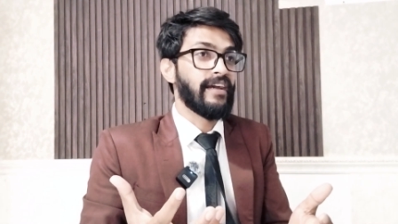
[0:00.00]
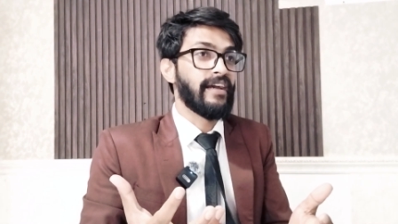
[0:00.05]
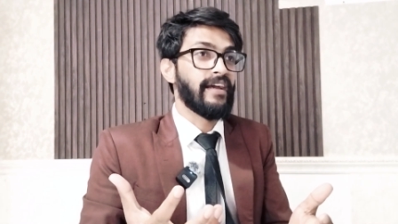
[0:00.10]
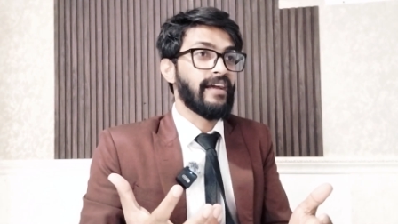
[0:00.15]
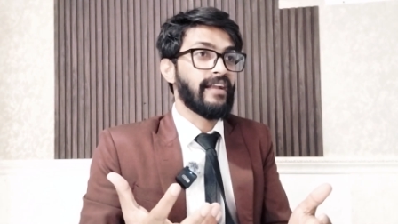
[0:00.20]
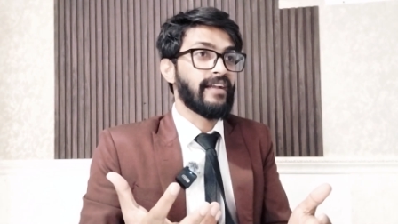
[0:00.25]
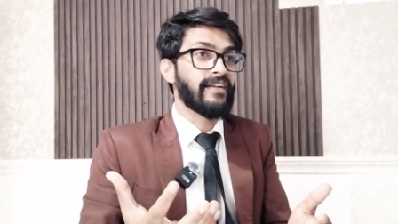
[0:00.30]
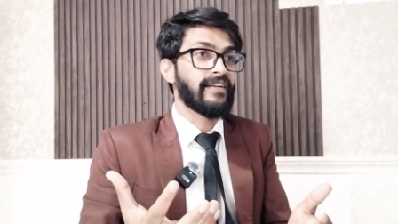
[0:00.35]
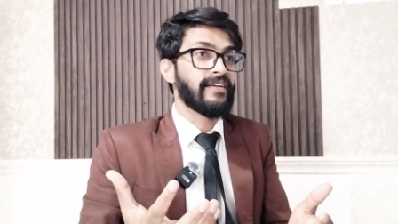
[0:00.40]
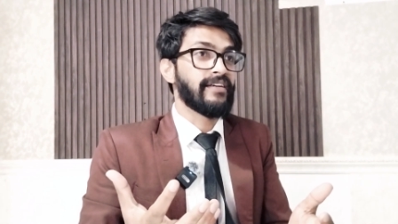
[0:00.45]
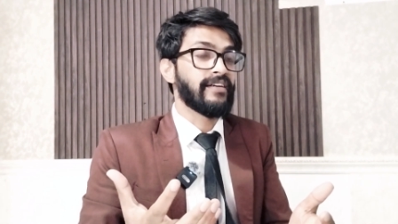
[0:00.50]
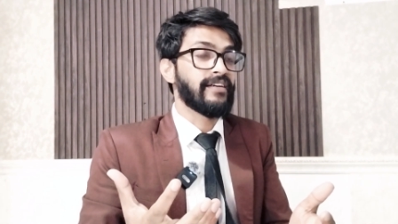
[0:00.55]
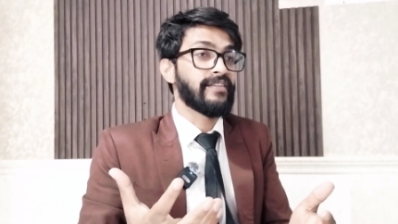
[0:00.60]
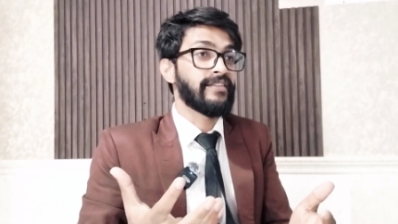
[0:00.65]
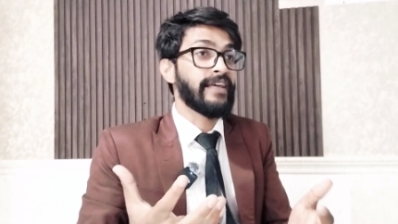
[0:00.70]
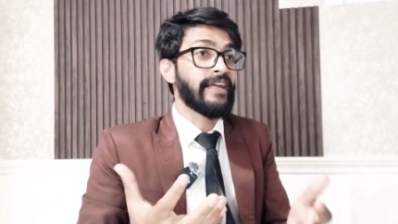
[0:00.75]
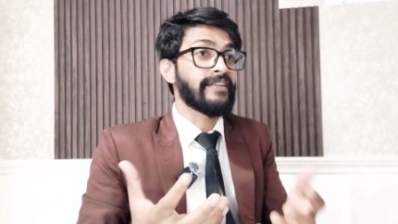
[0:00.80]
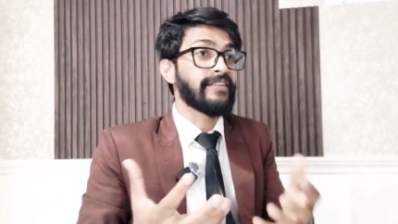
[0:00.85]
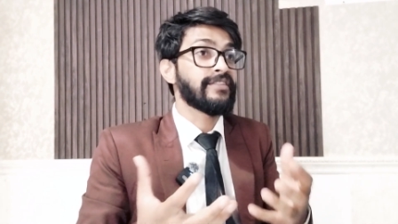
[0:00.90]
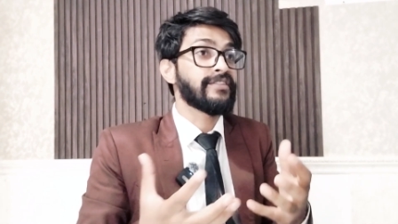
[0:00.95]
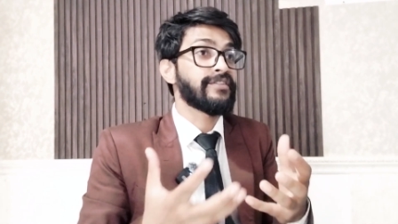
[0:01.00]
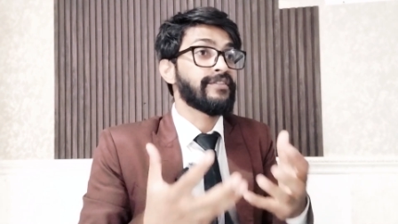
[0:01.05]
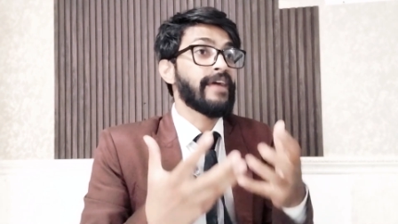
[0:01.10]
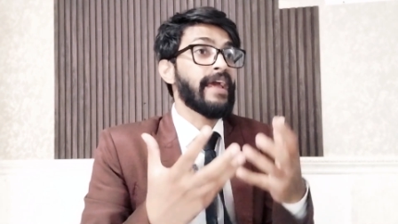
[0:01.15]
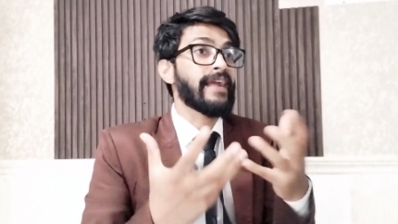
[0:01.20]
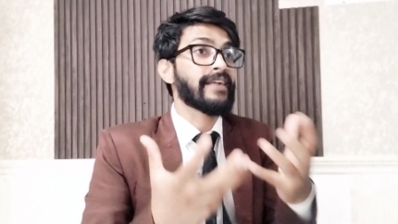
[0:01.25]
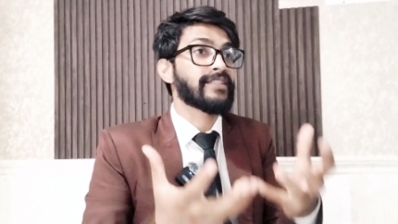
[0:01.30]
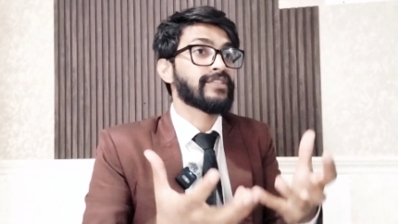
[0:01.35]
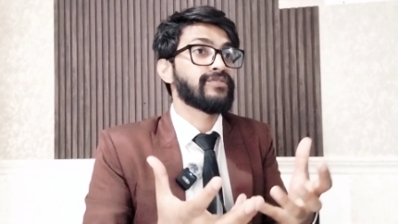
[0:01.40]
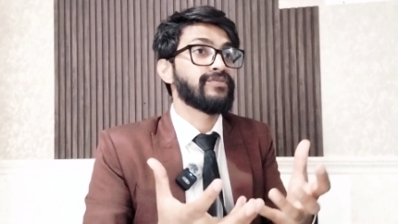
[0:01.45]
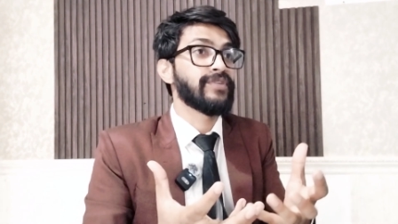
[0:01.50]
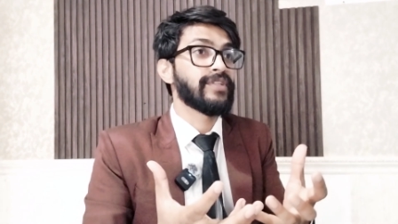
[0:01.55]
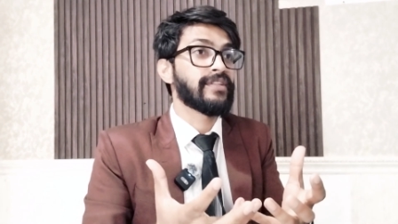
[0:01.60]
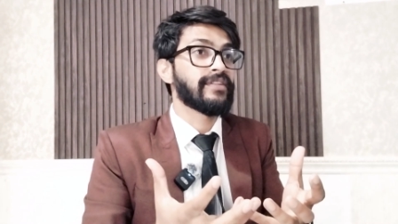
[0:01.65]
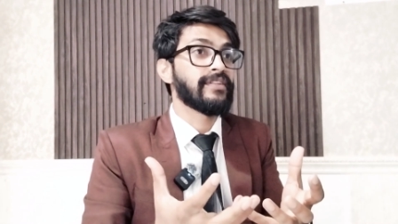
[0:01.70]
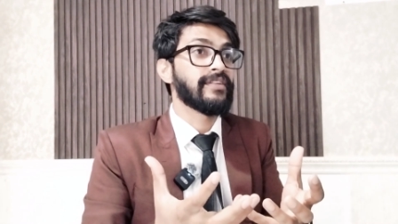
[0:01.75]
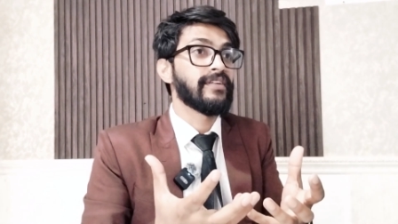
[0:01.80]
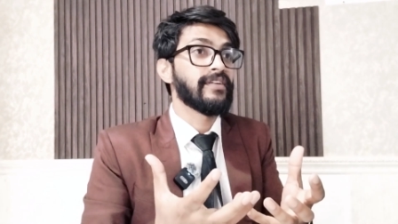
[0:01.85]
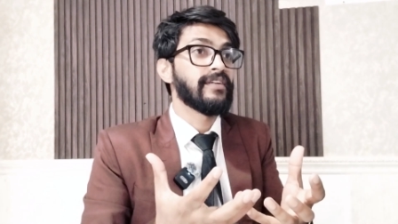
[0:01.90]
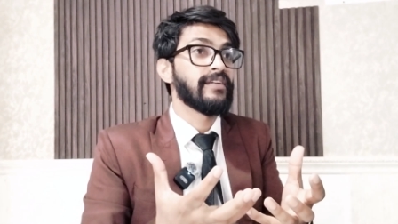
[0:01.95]
and that interacts
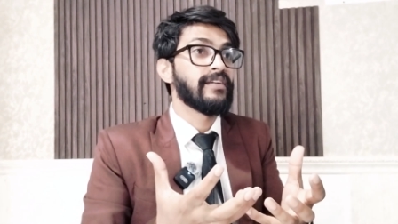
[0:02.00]
with